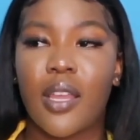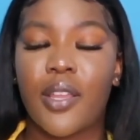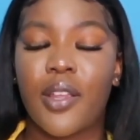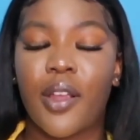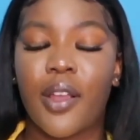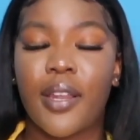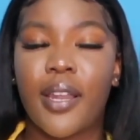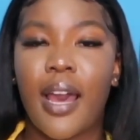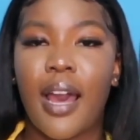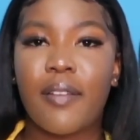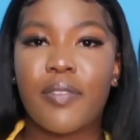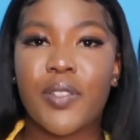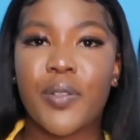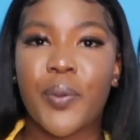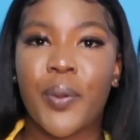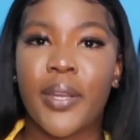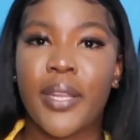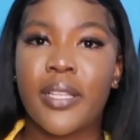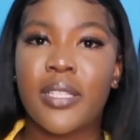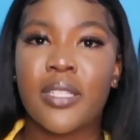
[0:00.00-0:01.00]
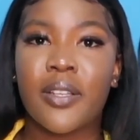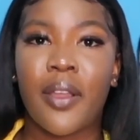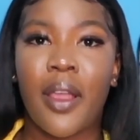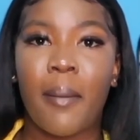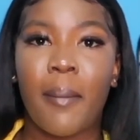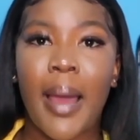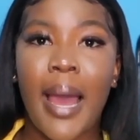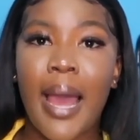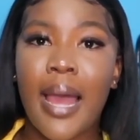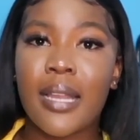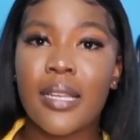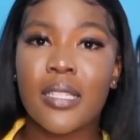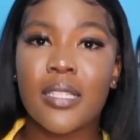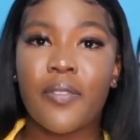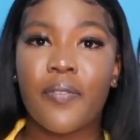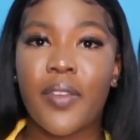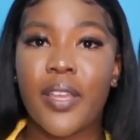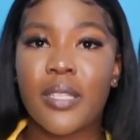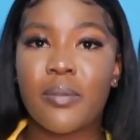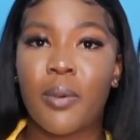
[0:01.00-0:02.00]
You're gonna have to run Instagram ads,
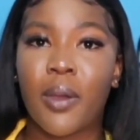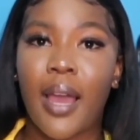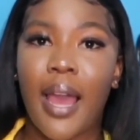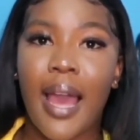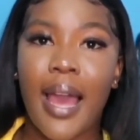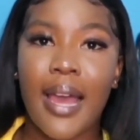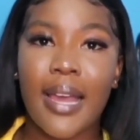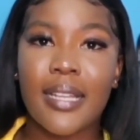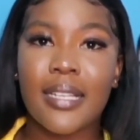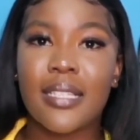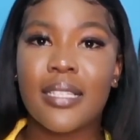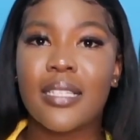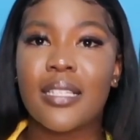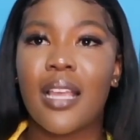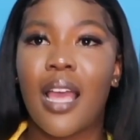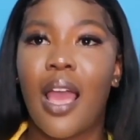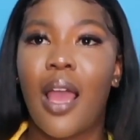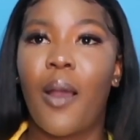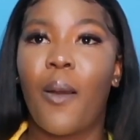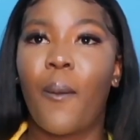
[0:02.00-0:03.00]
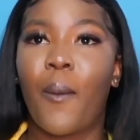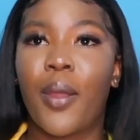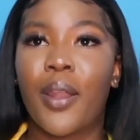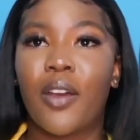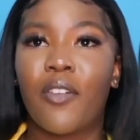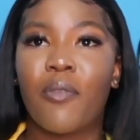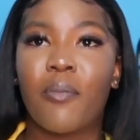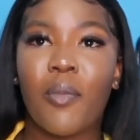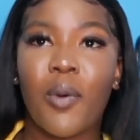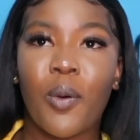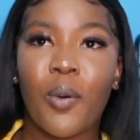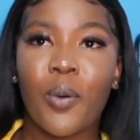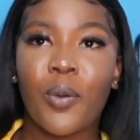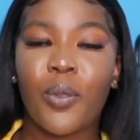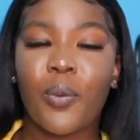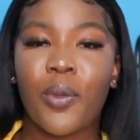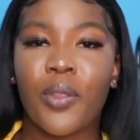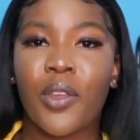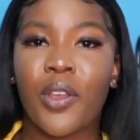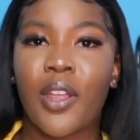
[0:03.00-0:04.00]
Facebook ads, word of
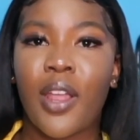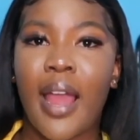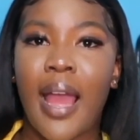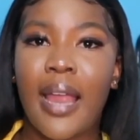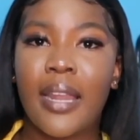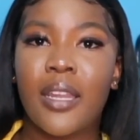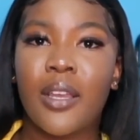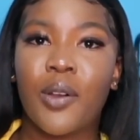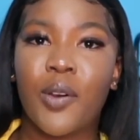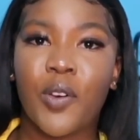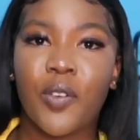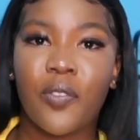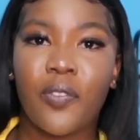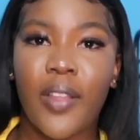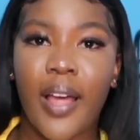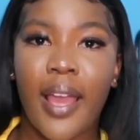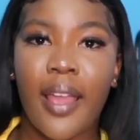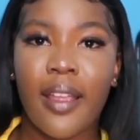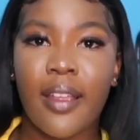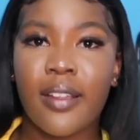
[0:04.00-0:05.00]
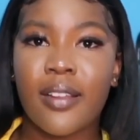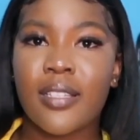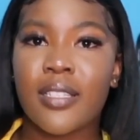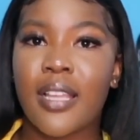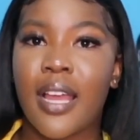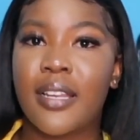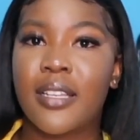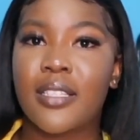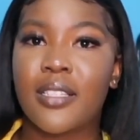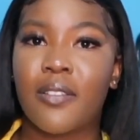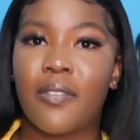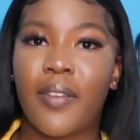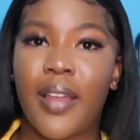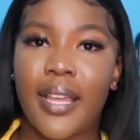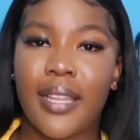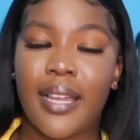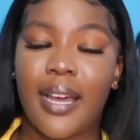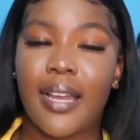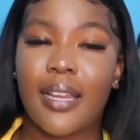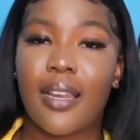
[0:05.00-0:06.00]
mouth, whether you're handing out flyers and stuff
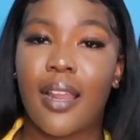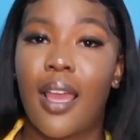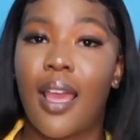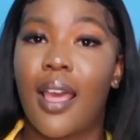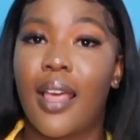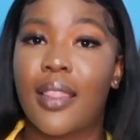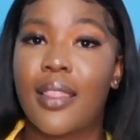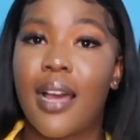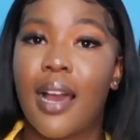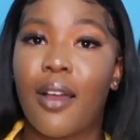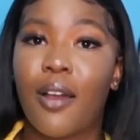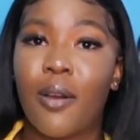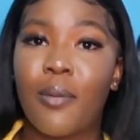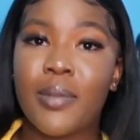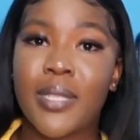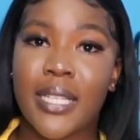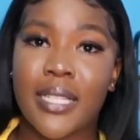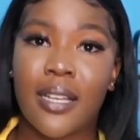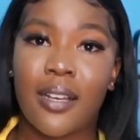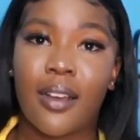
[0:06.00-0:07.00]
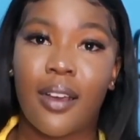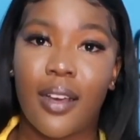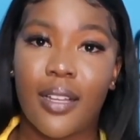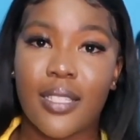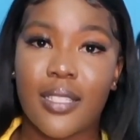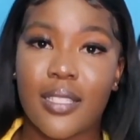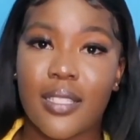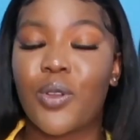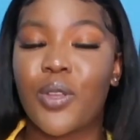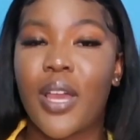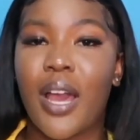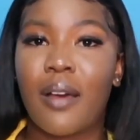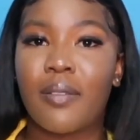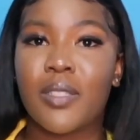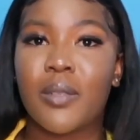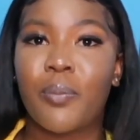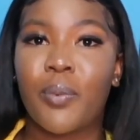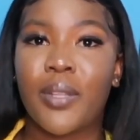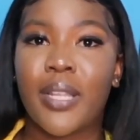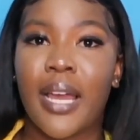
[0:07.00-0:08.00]
like that. That comes at a cost, so you
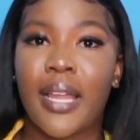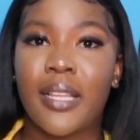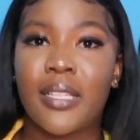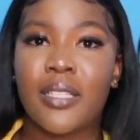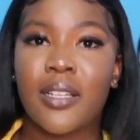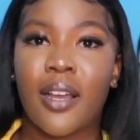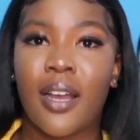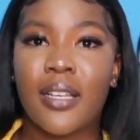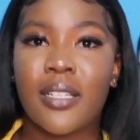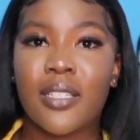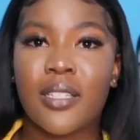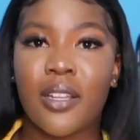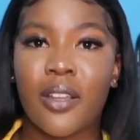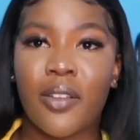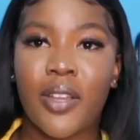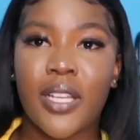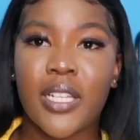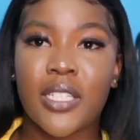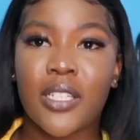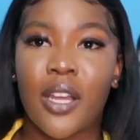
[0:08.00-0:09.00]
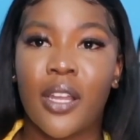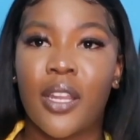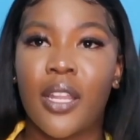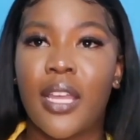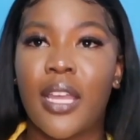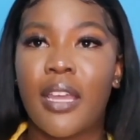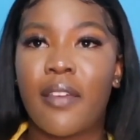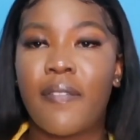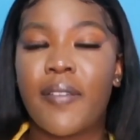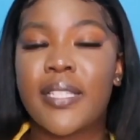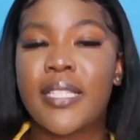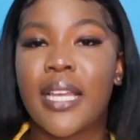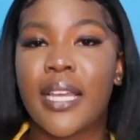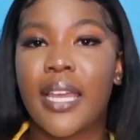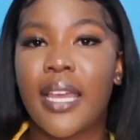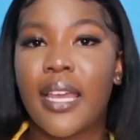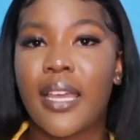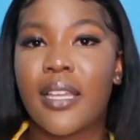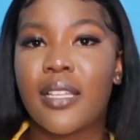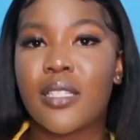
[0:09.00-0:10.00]
have to put that into consideration. If it's
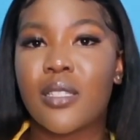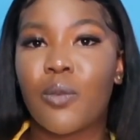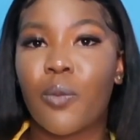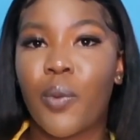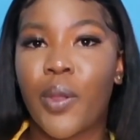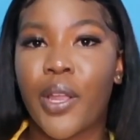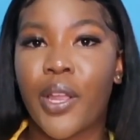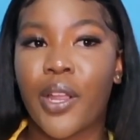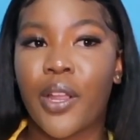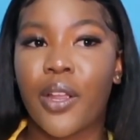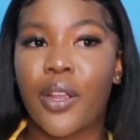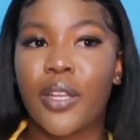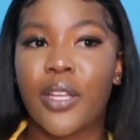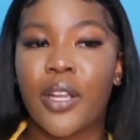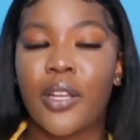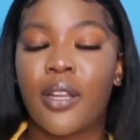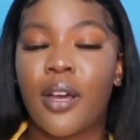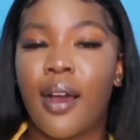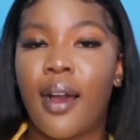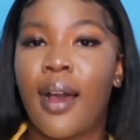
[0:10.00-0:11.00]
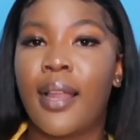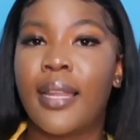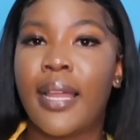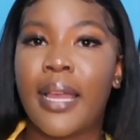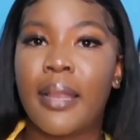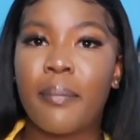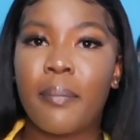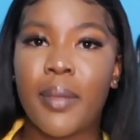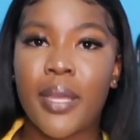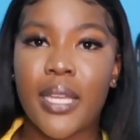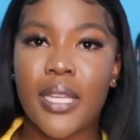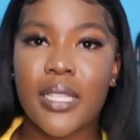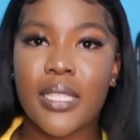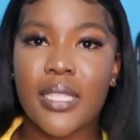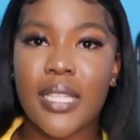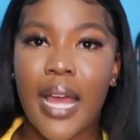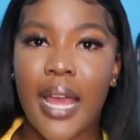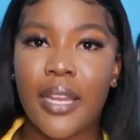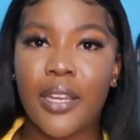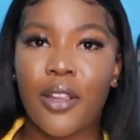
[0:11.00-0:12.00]
a case where you're not online
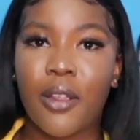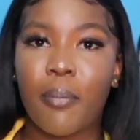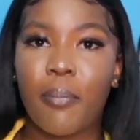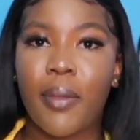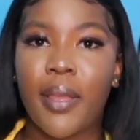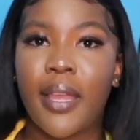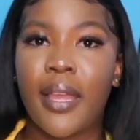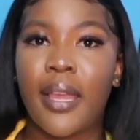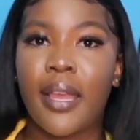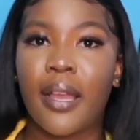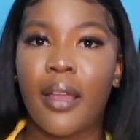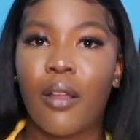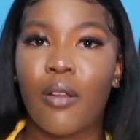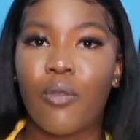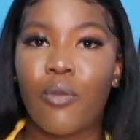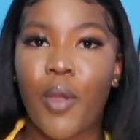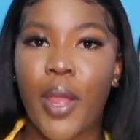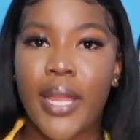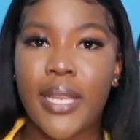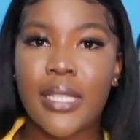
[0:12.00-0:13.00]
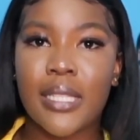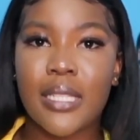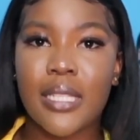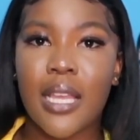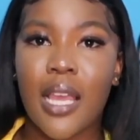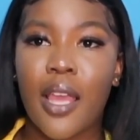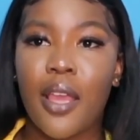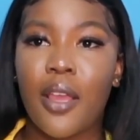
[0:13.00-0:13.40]
based and you're paying rent,